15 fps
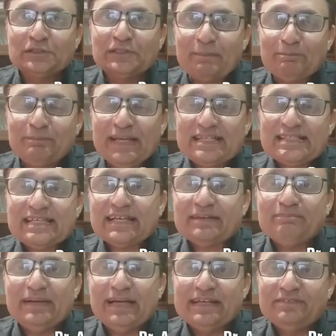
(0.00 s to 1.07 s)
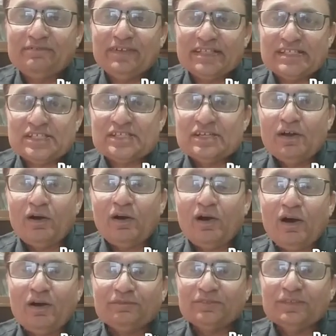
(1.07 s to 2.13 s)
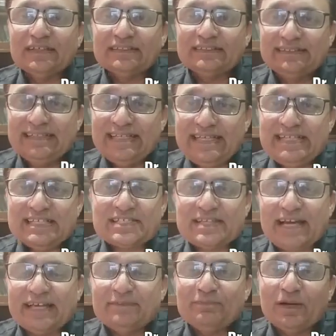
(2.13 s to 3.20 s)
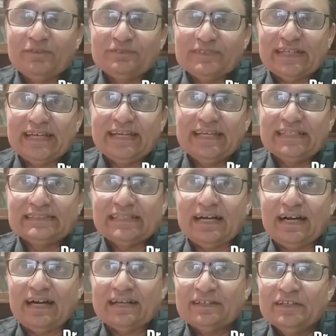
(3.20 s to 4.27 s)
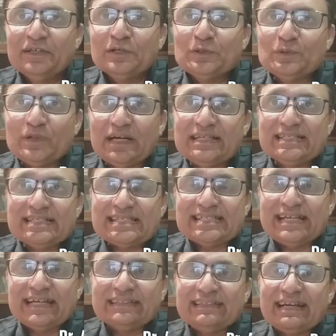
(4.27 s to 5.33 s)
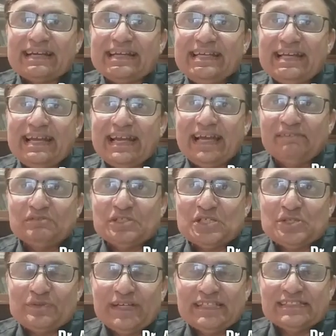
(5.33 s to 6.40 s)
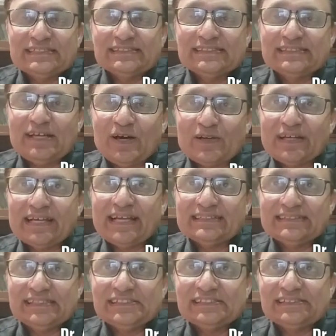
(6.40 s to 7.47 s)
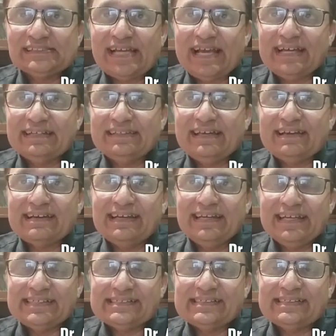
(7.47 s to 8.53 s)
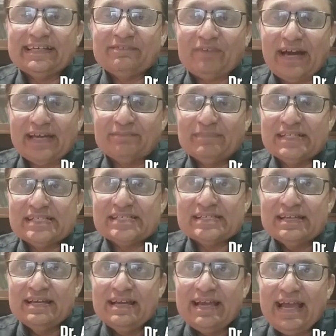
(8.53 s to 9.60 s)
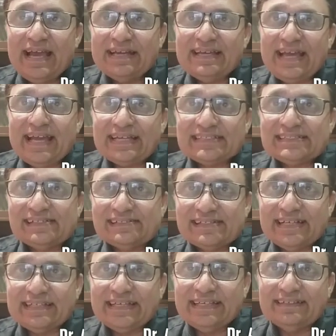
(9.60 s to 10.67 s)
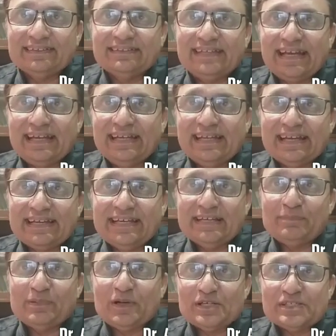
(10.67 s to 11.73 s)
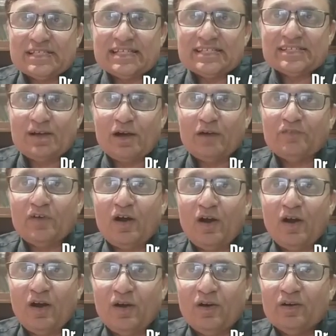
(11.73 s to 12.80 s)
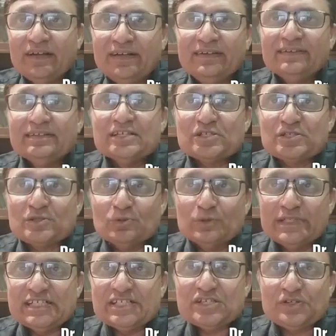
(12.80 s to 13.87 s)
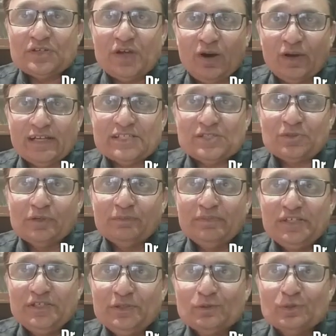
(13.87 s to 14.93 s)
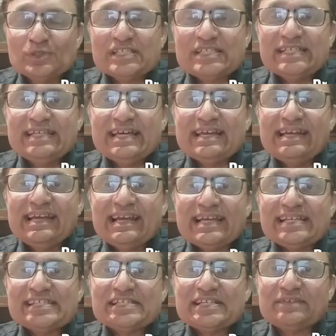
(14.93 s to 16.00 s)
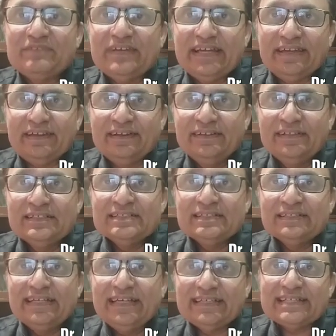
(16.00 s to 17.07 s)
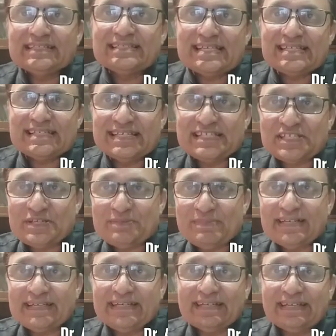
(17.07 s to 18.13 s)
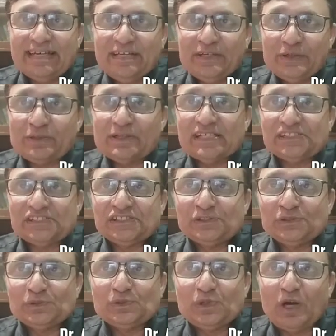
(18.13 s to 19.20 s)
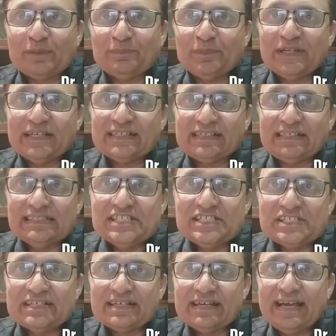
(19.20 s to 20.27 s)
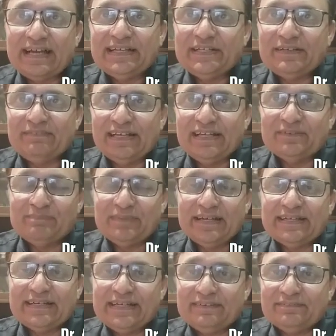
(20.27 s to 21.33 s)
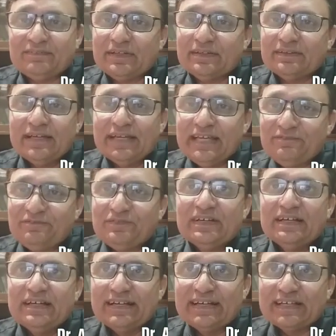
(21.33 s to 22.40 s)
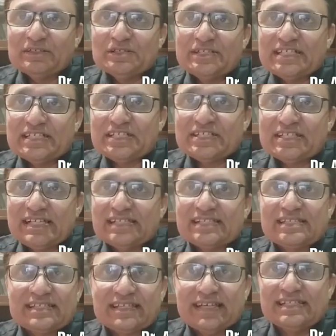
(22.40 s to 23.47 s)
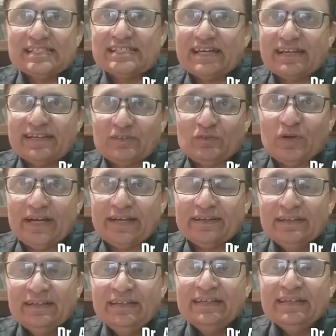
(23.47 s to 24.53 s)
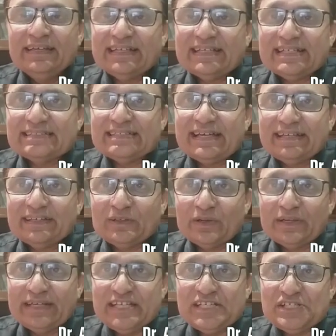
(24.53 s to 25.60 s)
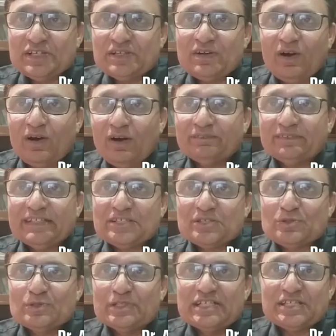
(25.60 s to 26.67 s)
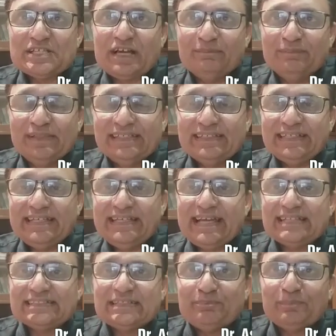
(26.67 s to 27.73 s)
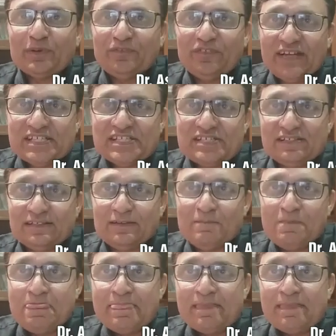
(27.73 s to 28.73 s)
The basic benefits of these type of trainings are to understand the real life situations in the organizations and their related environments, and accelerating the learning process of how students' knowledge could be used in a realistic way. It is the systematic introduction to corporate culture and development if requisite skills are required. It is the recognition of the student's ability as a professional.